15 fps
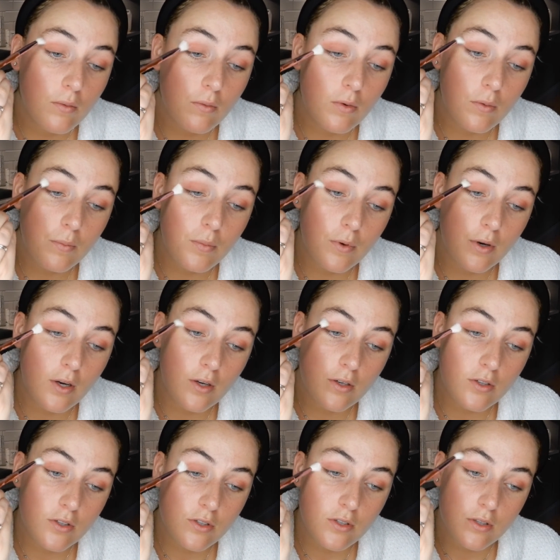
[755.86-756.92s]
what
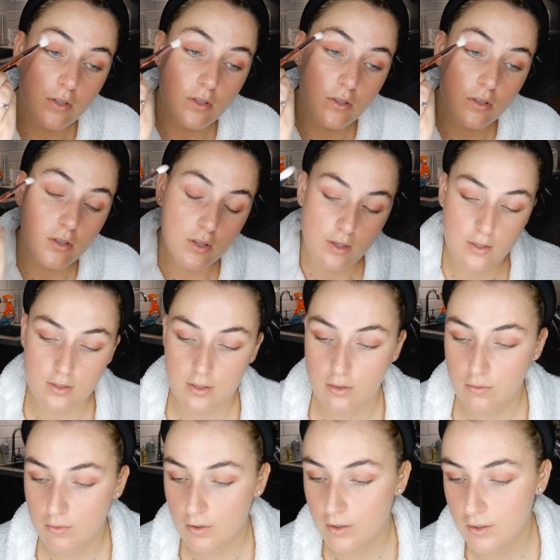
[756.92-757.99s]
brush. That's
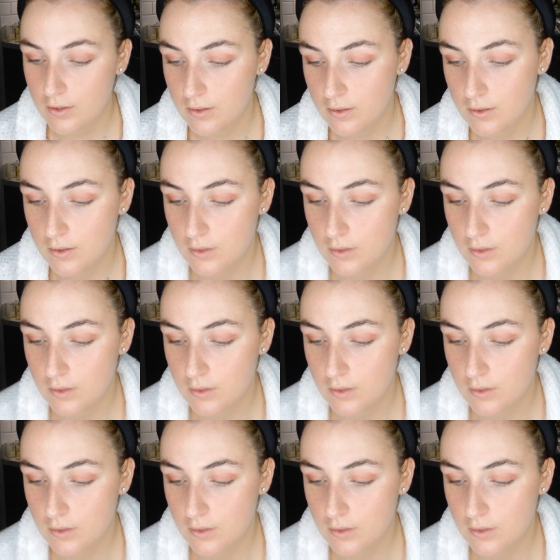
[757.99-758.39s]
not right.